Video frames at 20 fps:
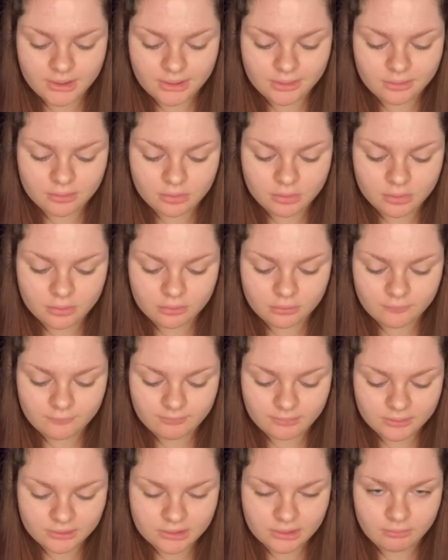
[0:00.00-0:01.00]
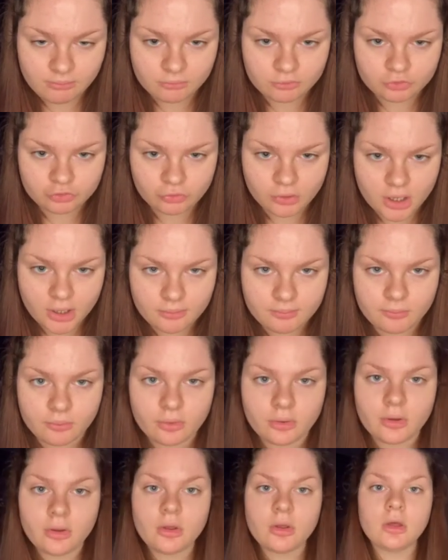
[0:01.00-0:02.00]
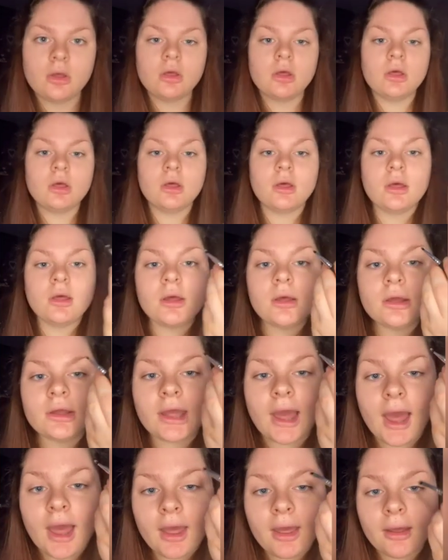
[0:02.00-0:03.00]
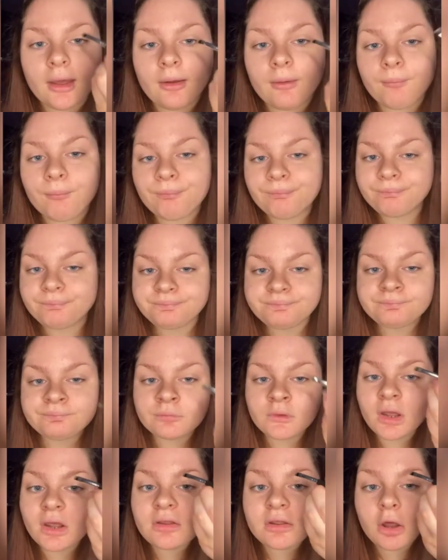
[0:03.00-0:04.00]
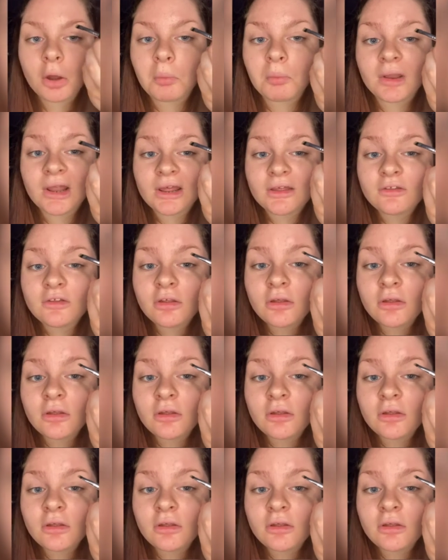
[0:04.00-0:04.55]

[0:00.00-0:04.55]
I don't know if my skin was dry, but yeah, let's get on with this.